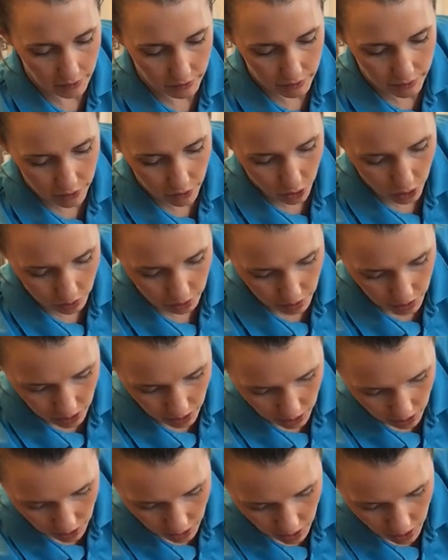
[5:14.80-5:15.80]
and forward
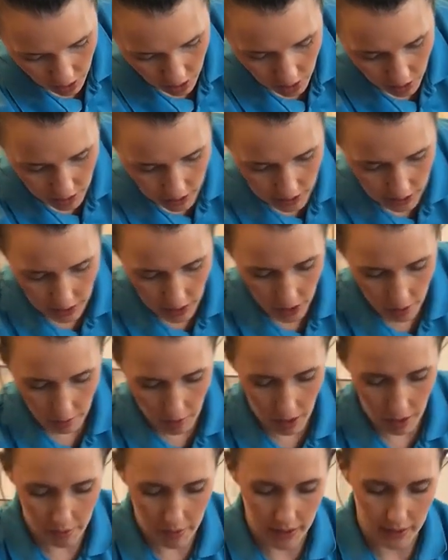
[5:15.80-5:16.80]
to come
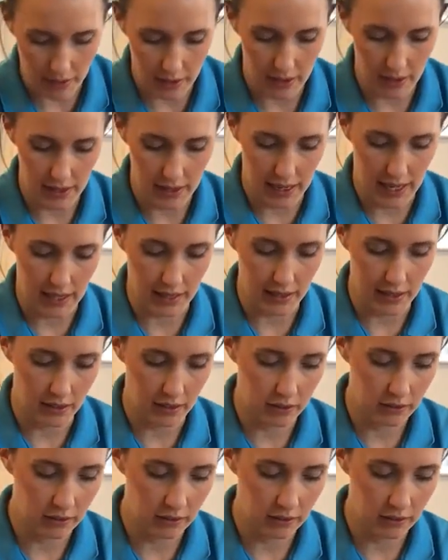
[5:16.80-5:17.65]
up into standing.